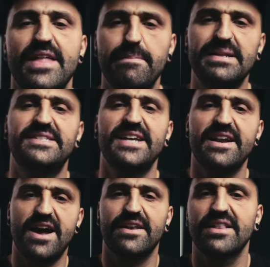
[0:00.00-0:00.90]
That being
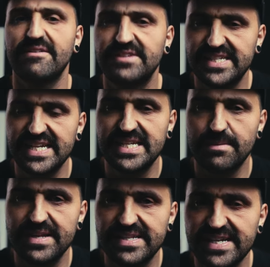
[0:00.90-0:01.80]
said, I'd love to see some
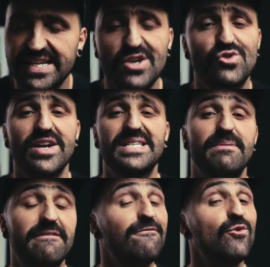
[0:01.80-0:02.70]
of these things addressed
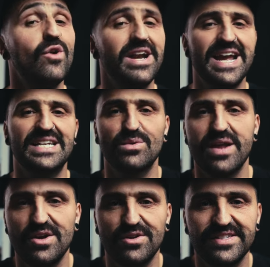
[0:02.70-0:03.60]
before an
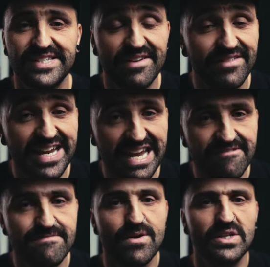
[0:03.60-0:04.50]
X100VII
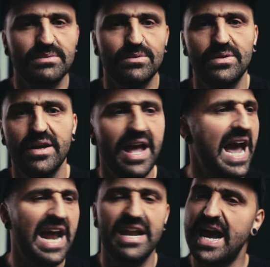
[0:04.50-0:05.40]
if possible.
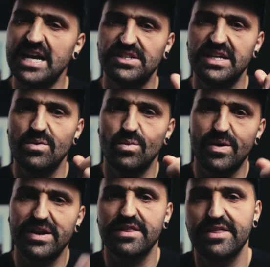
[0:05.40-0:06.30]
And actually,
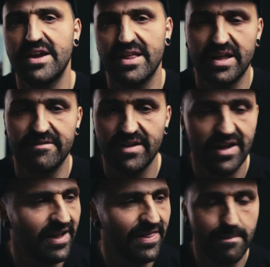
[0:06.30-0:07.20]
one other thing I love,
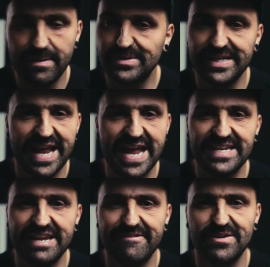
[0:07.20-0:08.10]
the built-in
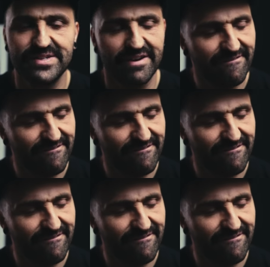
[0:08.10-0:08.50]
ND filter.